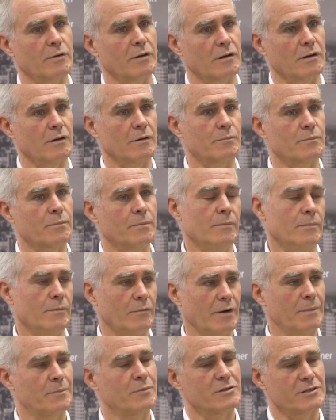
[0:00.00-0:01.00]
We are
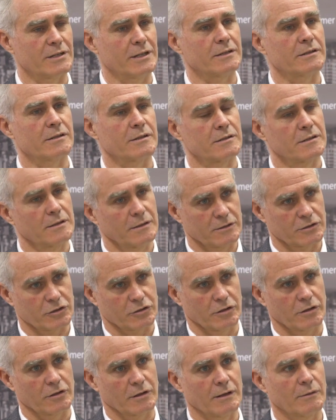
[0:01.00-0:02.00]
represented
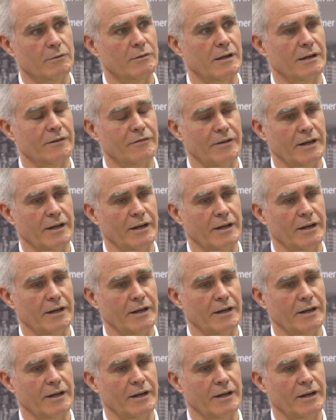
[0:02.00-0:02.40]
strongly with our